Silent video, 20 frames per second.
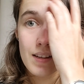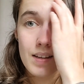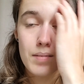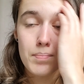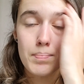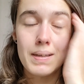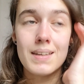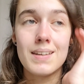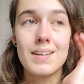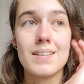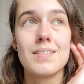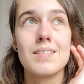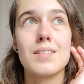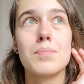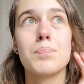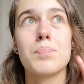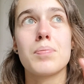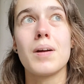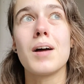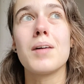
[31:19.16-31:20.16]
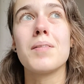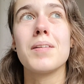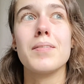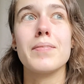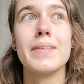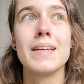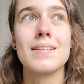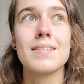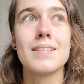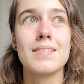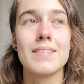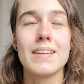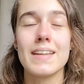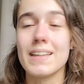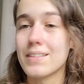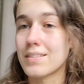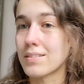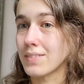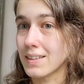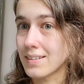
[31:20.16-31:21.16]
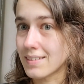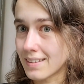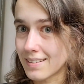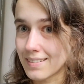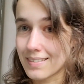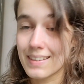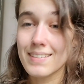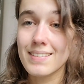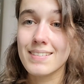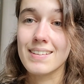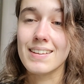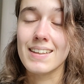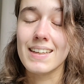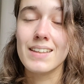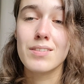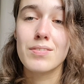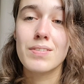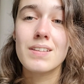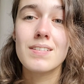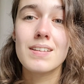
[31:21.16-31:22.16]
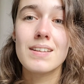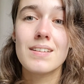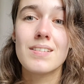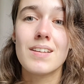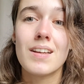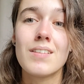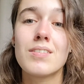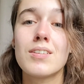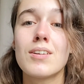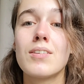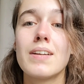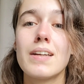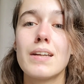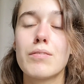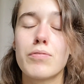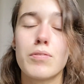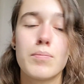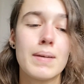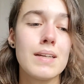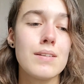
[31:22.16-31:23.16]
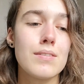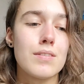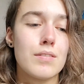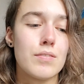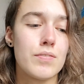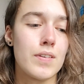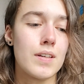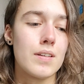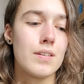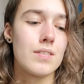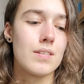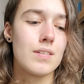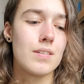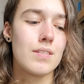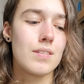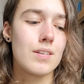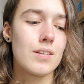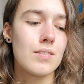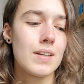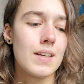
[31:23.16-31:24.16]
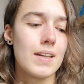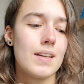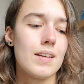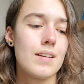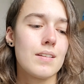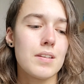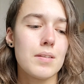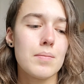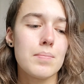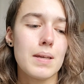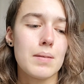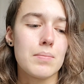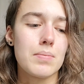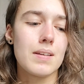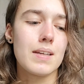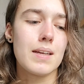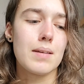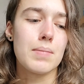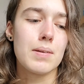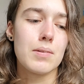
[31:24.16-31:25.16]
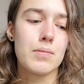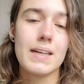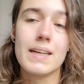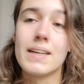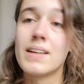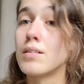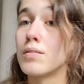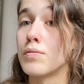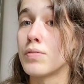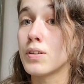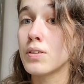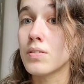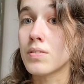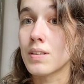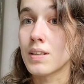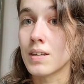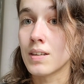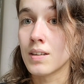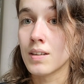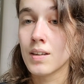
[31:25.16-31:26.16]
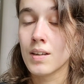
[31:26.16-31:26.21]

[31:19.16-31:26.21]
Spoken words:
because the problem is with intuition and sensing, intuition is also an information function. So sometimes it can be really confusing.